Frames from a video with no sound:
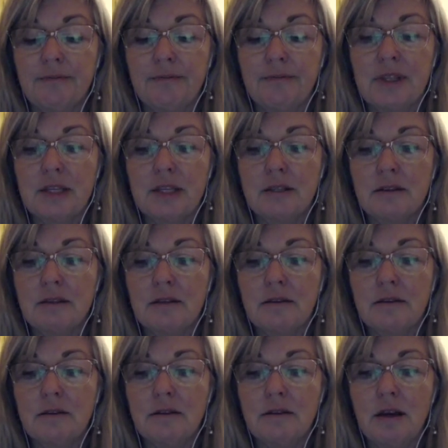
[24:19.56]
this
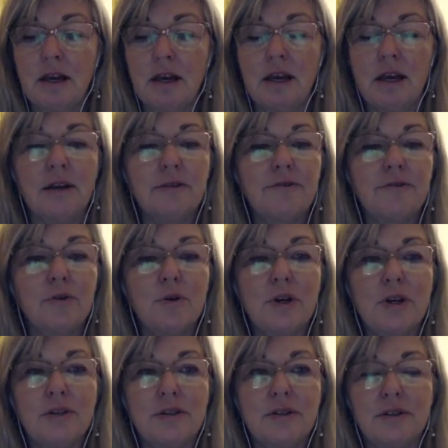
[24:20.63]
inner
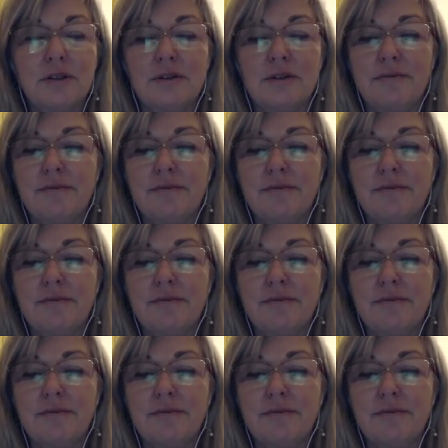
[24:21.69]
voice,